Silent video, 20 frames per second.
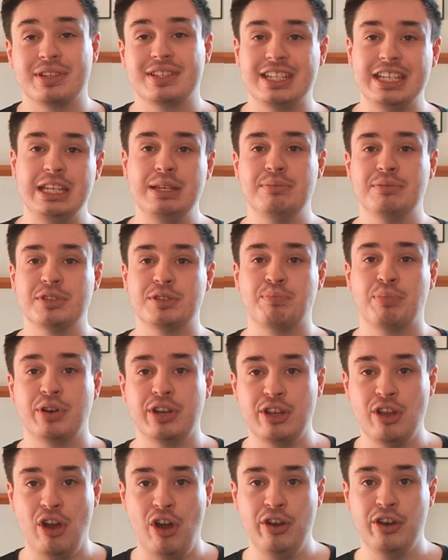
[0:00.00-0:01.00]
Teams
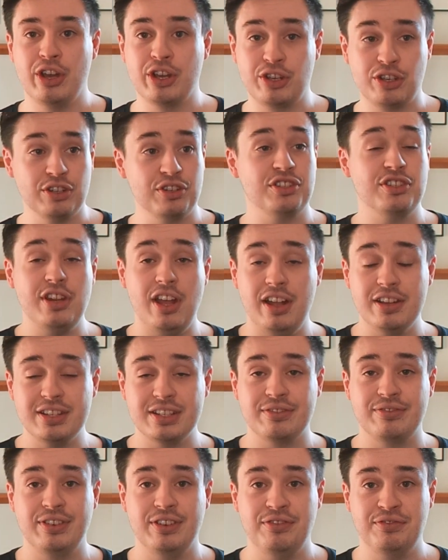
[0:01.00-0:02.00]
putting on a good starting
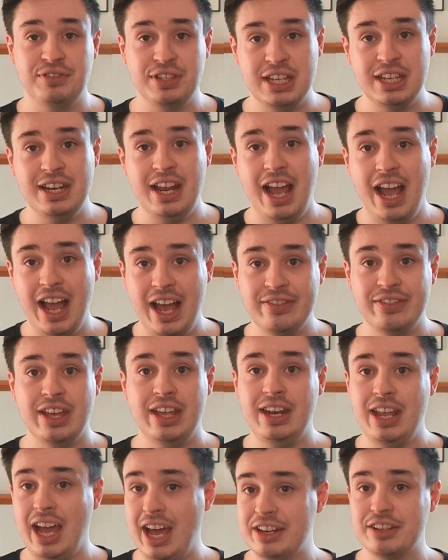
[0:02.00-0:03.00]
15 and
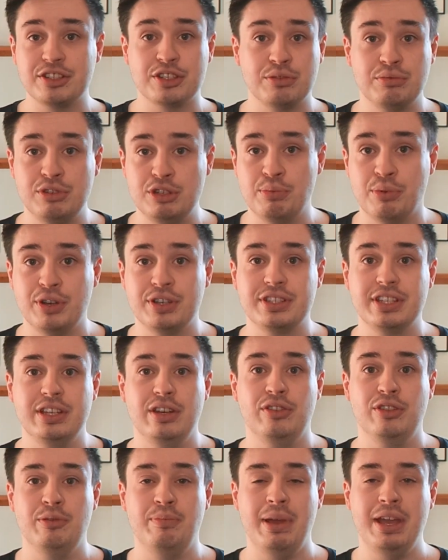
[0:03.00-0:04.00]
then adding some new boys in
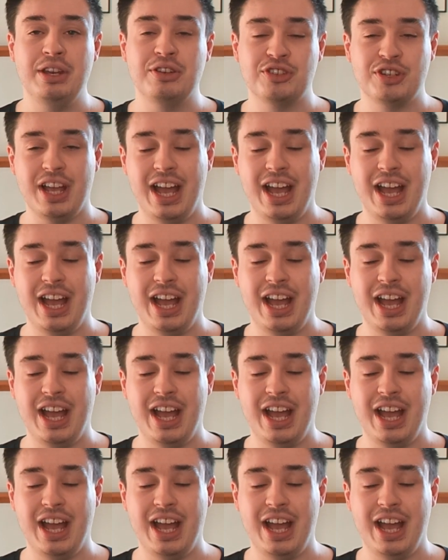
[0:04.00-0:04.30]
on the bench,